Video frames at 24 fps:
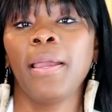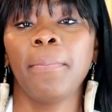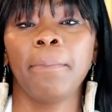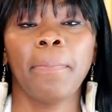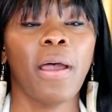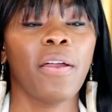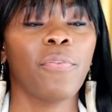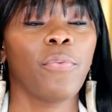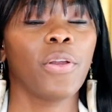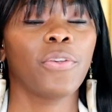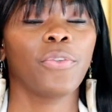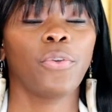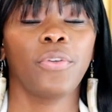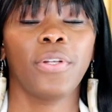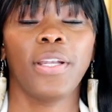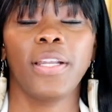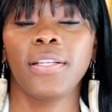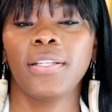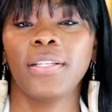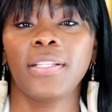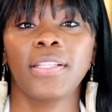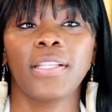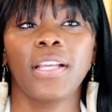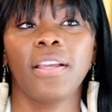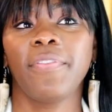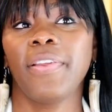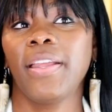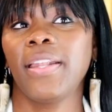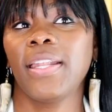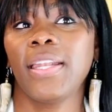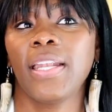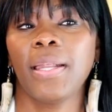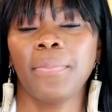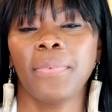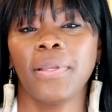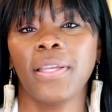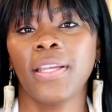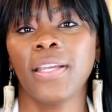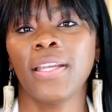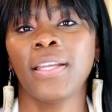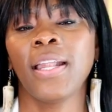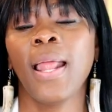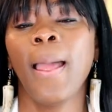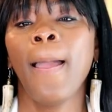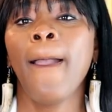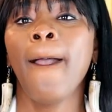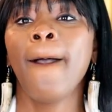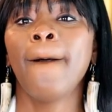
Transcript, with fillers: mouthwash, all that good stuff, and then I'm good.